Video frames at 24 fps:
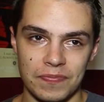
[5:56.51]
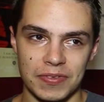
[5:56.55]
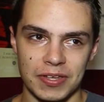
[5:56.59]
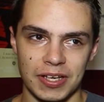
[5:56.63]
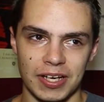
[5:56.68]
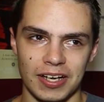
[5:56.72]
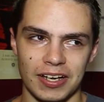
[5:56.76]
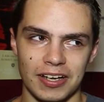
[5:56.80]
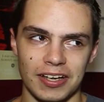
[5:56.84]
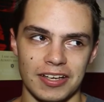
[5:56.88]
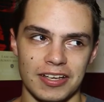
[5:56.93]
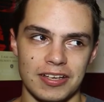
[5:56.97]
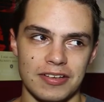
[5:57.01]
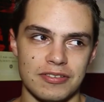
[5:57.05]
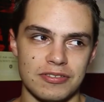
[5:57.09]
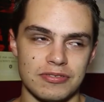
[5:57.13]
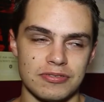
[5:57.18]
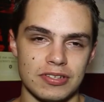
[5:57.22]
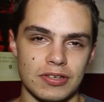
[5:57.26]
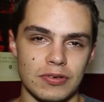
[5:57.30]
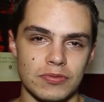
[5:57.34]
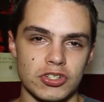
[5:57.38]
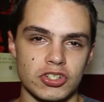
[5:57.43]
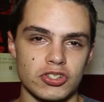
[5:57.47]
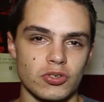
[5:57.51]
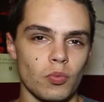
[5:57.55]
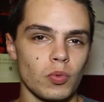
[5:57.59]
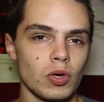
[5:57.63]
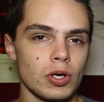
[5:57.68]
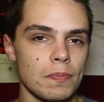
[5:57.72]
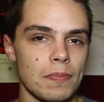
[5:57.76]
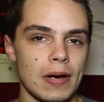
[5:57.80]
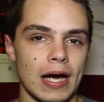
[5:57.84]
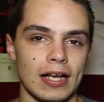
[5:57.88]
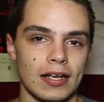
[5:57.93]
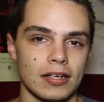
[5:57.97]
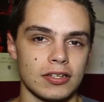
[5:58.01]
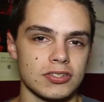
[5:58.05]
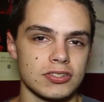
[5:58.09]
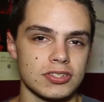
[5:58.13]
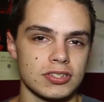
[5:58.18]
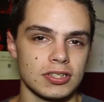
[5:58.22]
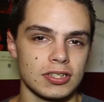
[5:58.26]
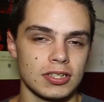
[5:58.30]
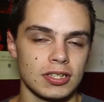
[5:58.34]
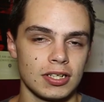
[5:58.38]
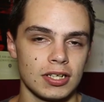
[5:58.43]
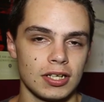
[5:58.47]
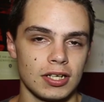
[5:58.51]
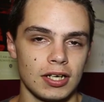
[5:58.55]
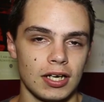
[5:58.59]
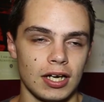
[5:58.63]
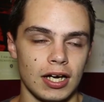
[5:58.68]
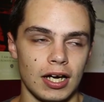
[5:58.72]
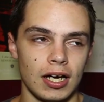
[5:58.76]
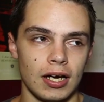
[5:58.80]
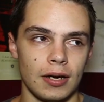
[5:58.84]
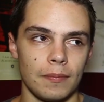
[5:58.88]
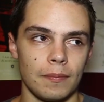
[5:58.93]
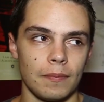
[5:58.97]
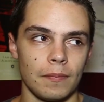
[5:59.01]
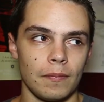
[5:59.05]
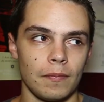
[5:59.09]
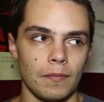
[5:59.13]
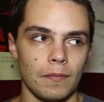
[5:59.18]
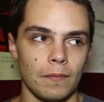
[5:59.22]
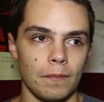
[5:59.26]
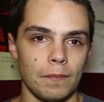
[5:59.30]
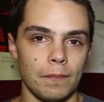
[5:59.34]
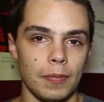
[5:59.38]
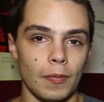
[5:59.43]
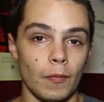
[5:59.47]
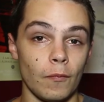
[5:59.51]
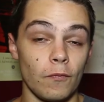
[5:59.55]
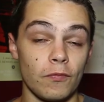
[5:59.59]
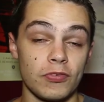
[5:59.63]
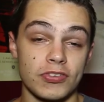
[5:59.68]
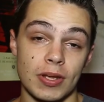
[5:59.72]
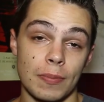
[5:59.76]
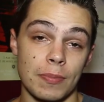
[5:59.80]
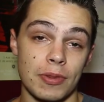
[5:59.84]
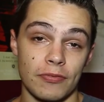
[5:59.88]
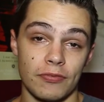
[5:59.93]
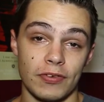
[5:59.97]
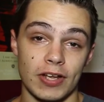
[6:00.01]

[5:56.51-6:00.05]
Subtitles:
It was just a weird balance. But some of